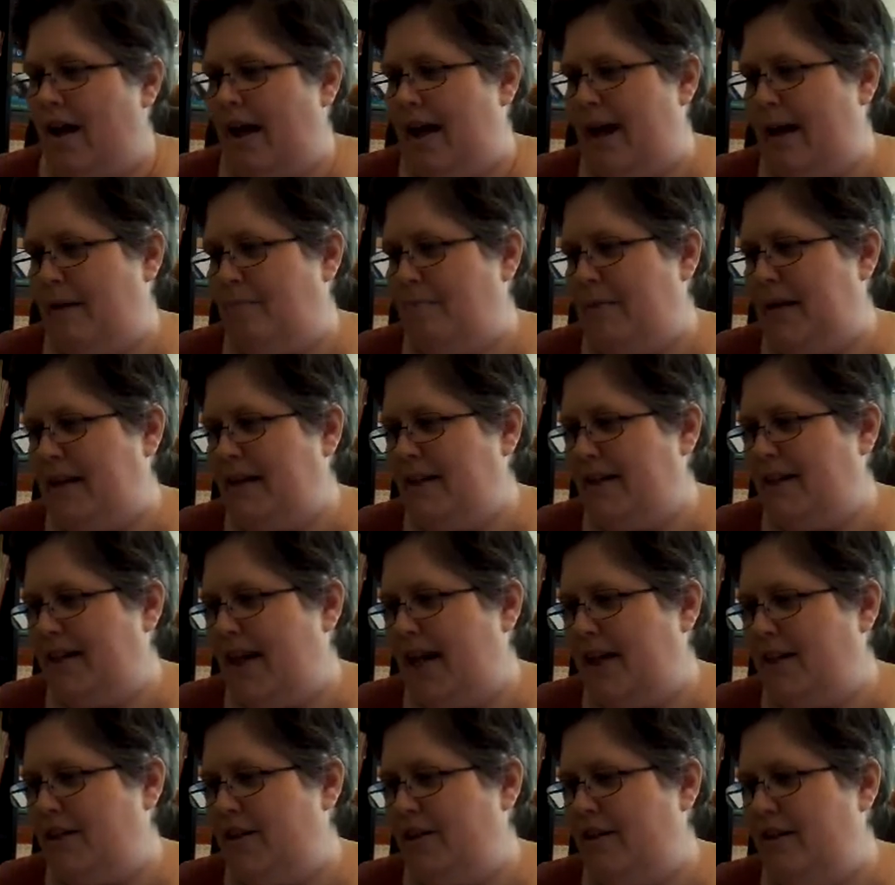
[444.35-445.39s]
a
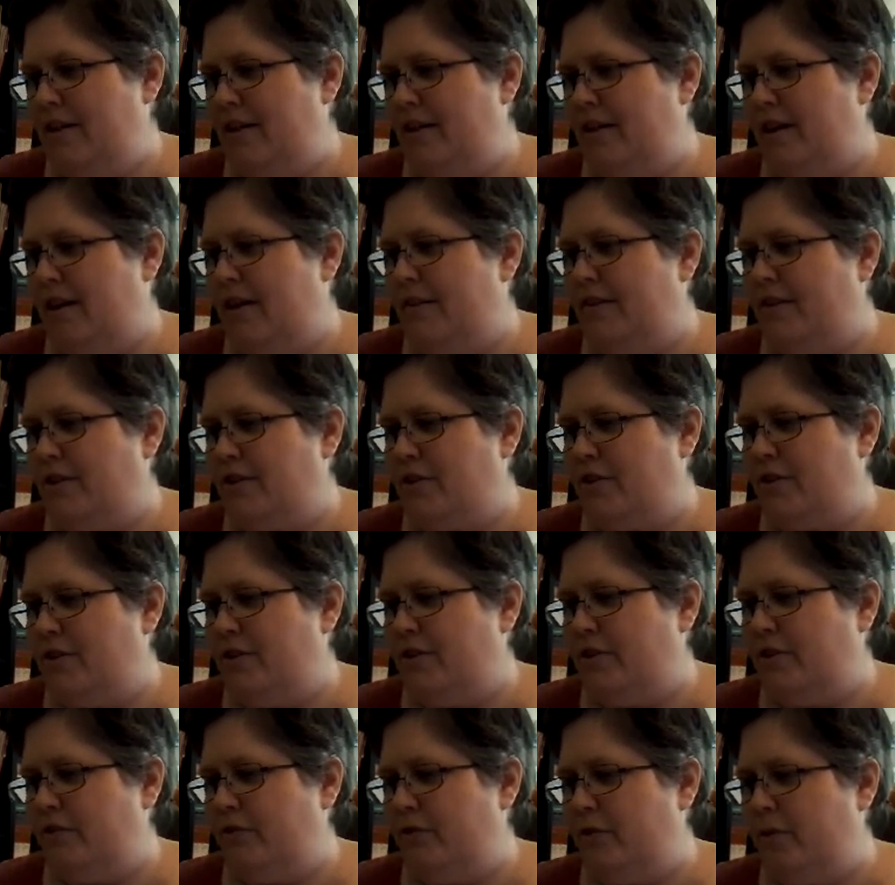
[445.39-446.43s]
meditation on the
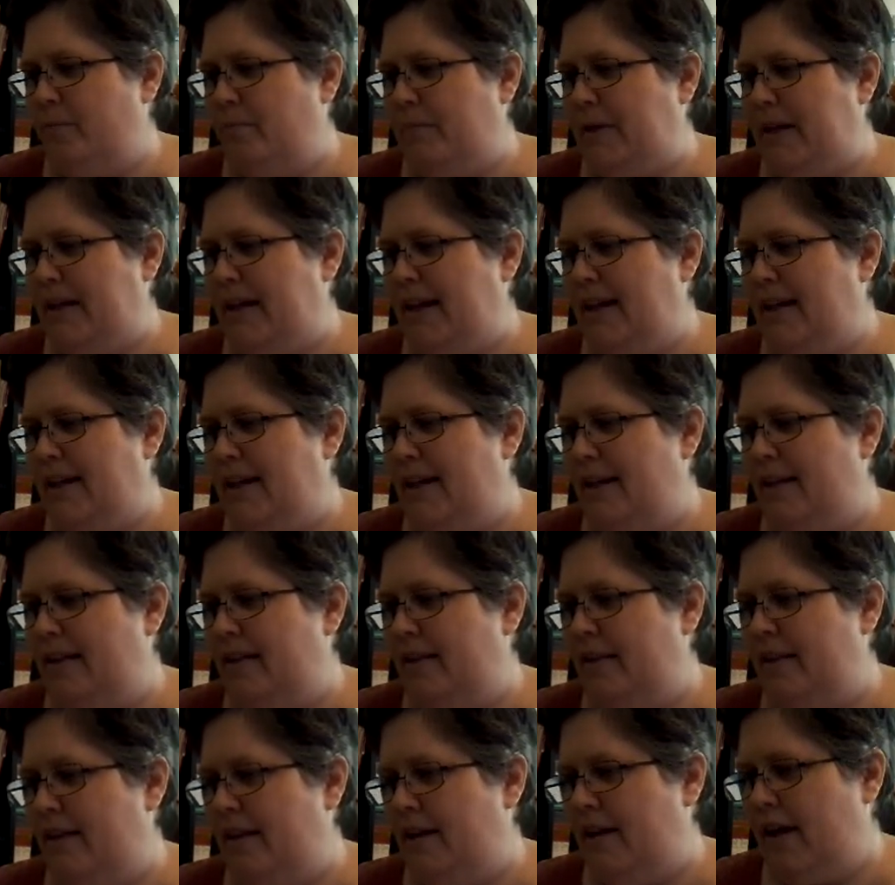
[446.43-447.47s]
search for meaning
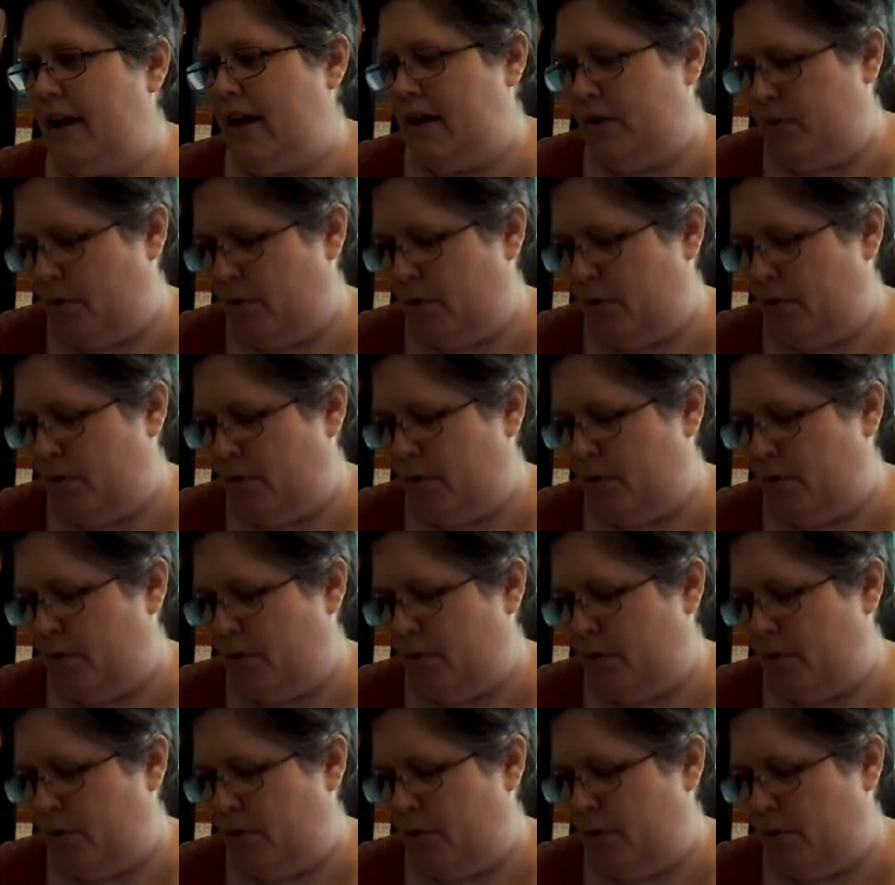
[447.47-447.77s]
in an